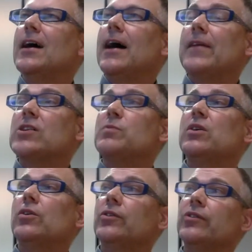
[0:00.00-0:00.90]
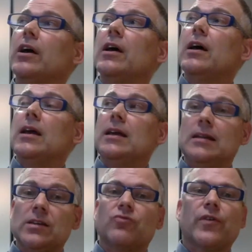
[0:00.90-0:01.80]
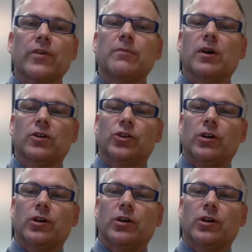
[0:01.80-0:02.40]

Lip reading: And that's because it is very much